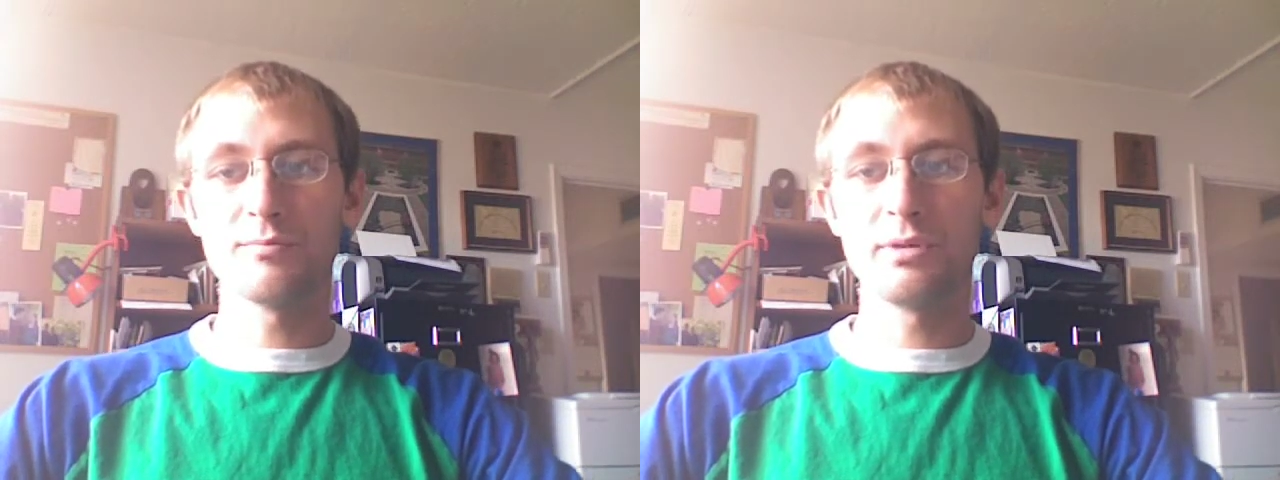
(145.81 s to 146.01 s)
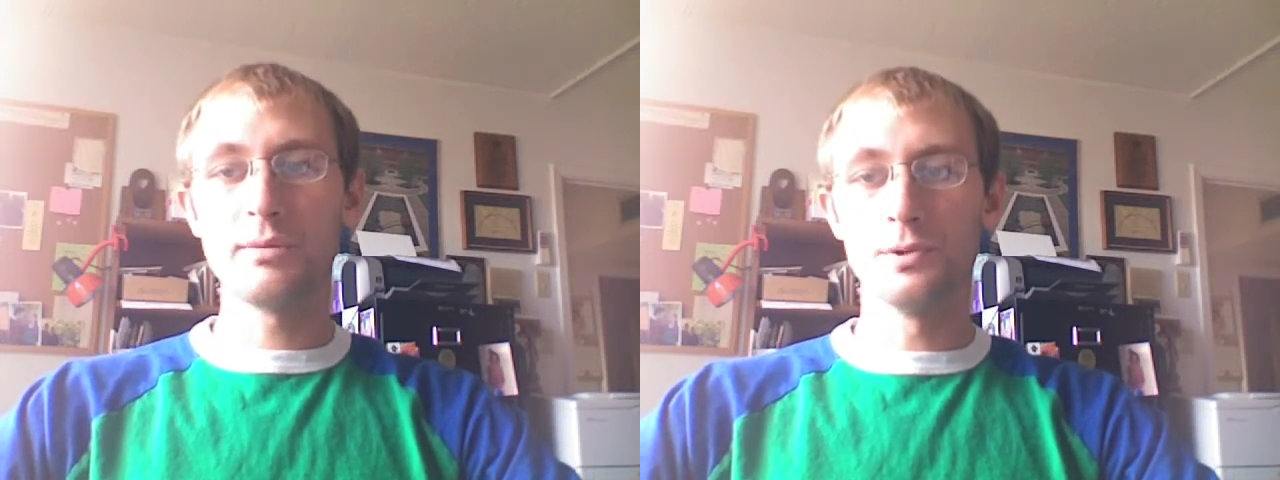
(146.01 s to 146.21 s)

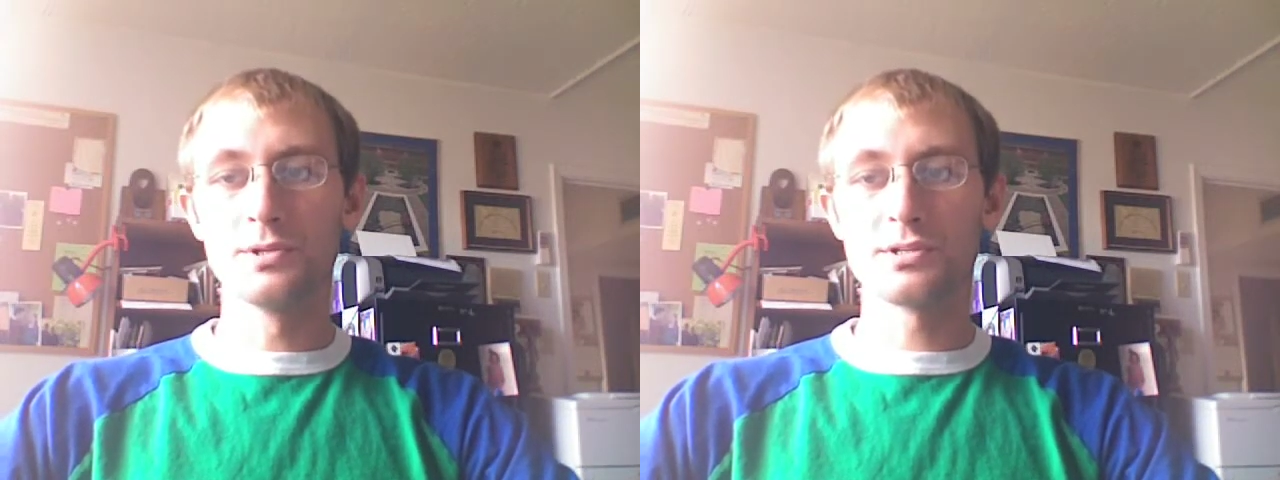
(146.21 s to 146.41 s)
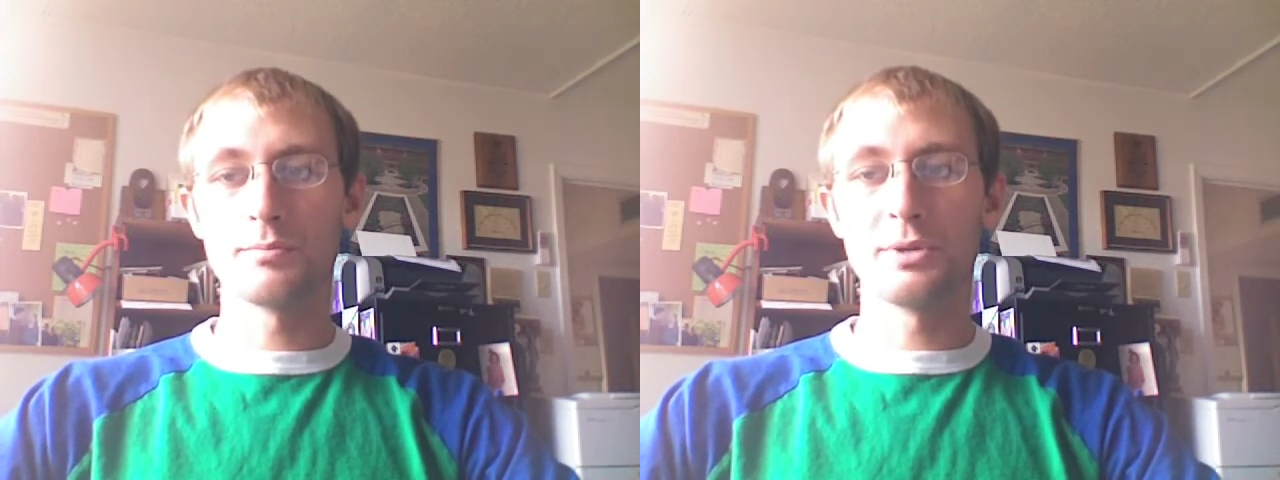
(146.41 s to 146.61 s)
of people
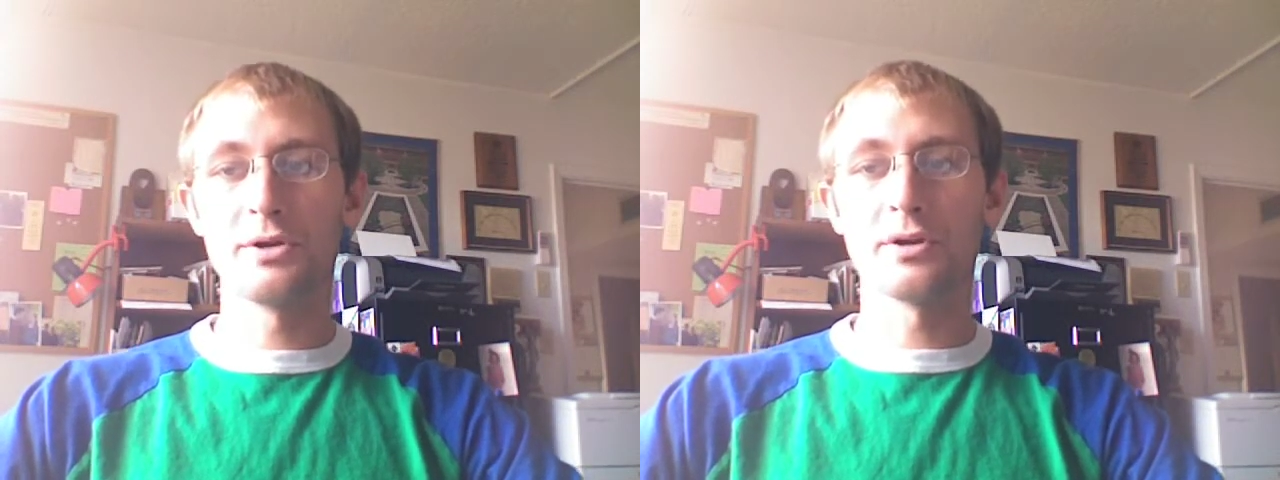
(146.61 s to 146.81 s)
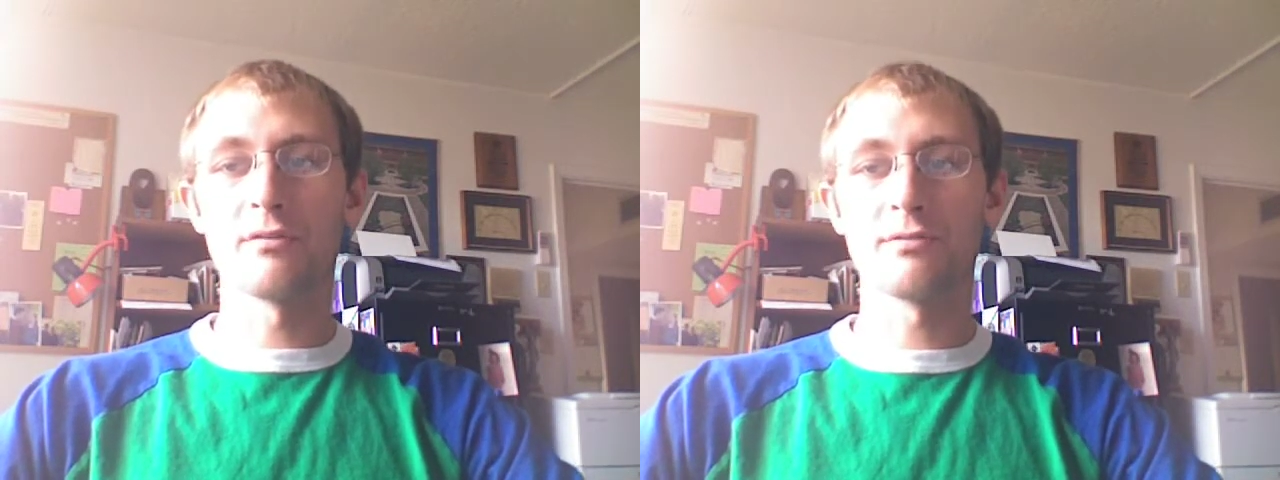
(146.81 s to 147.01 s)

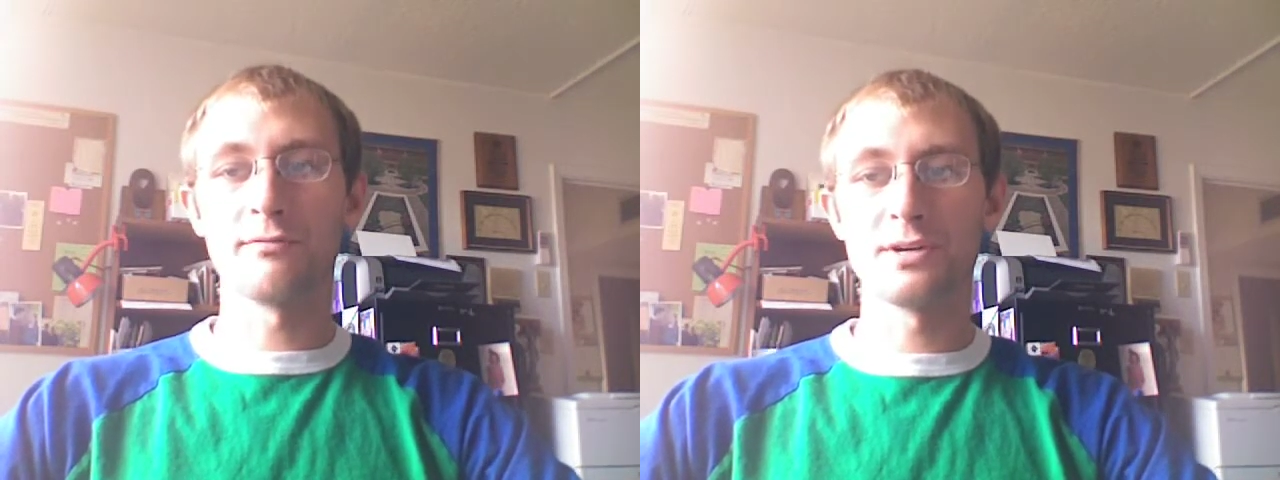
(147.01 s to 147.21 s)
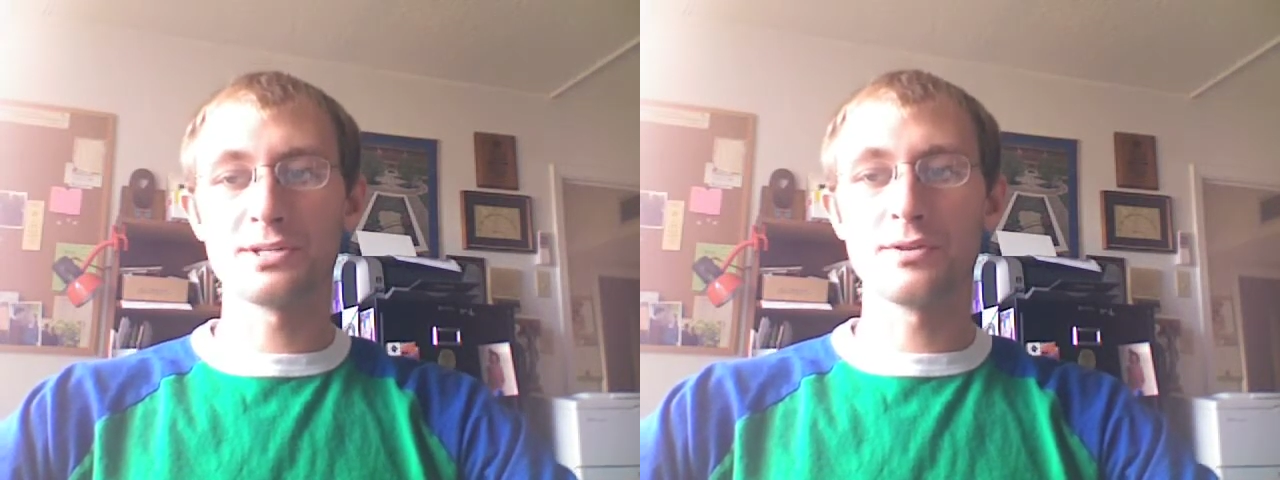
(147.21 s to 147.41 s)
disappearing off the
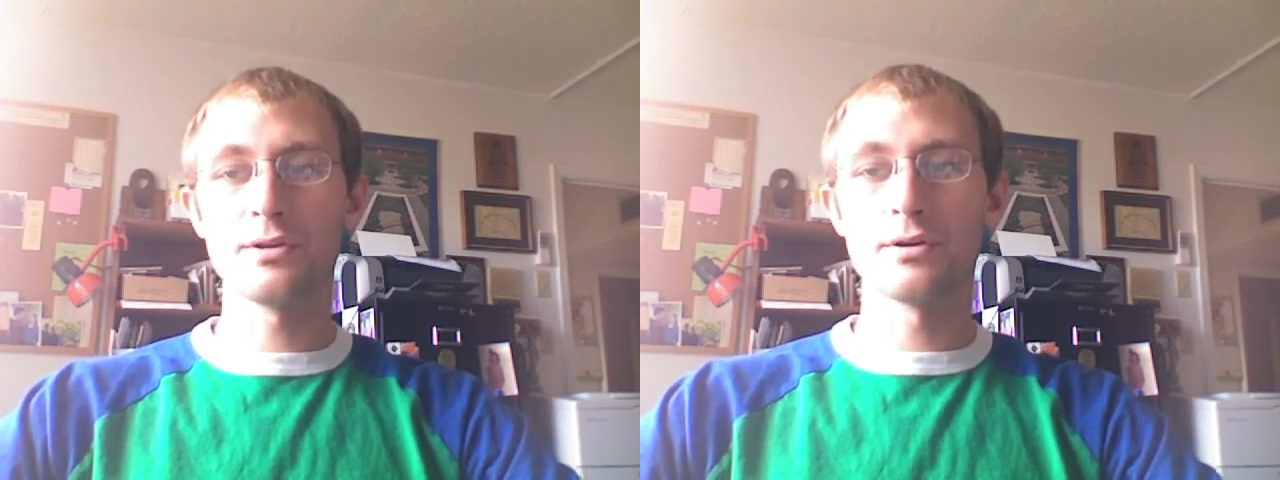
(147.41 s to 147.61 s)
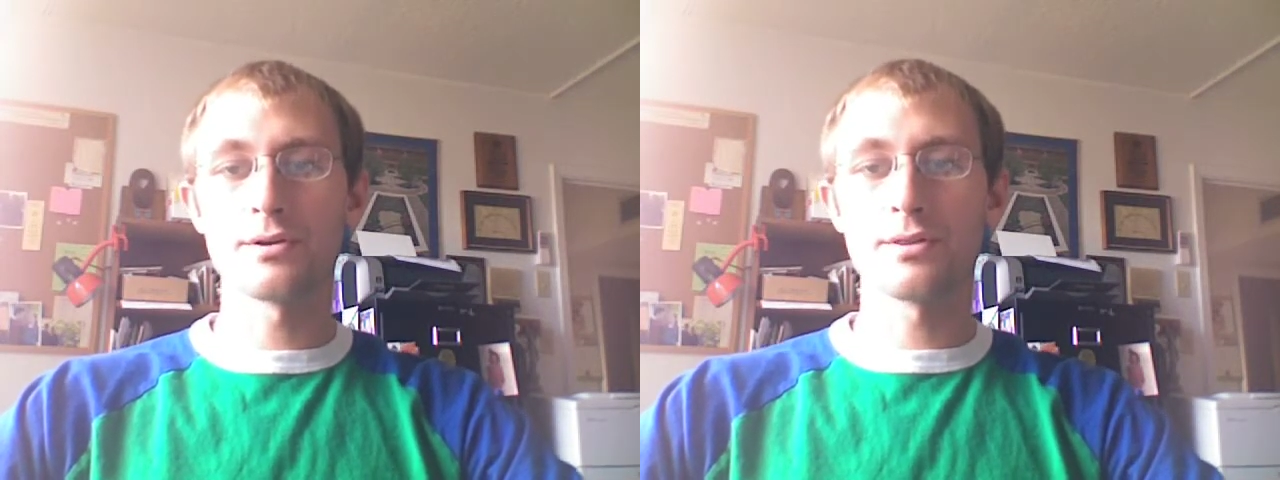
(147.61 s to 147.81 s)
face of
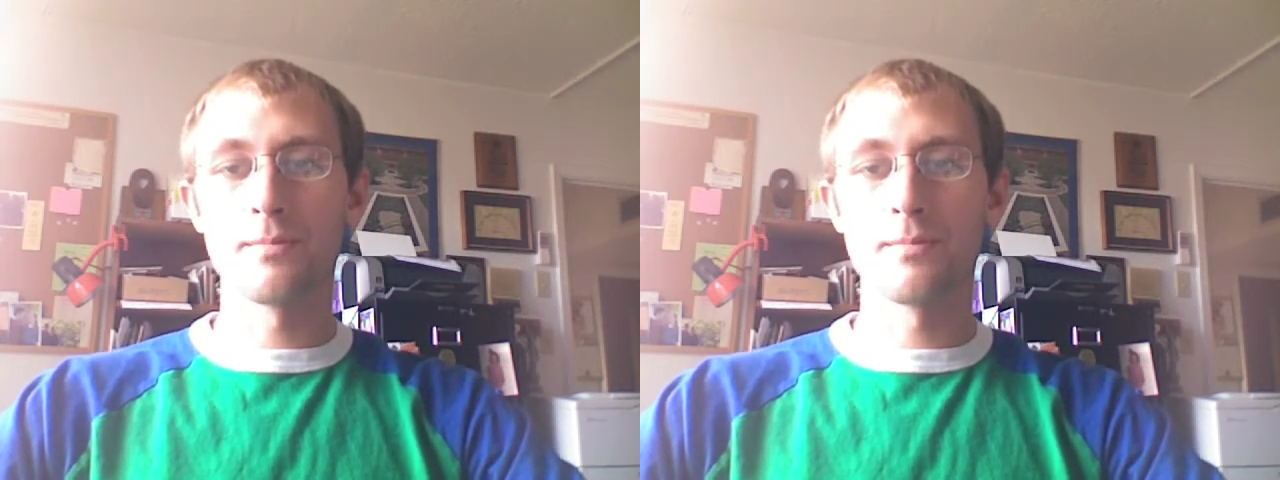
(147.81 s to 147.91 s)
the earth,